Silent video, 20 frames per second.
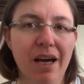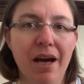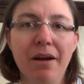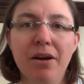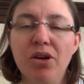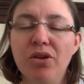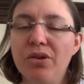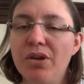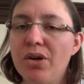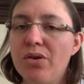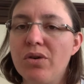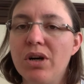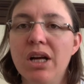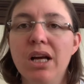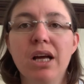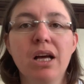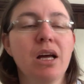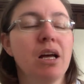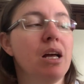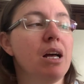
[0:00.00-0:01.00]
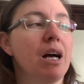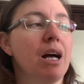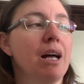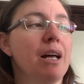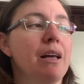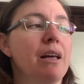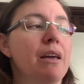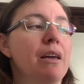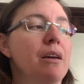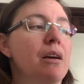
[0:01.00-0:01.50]
I don't know.
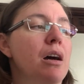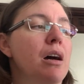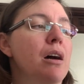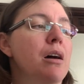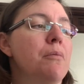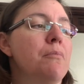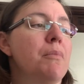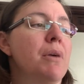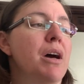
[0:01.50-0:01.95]
I um,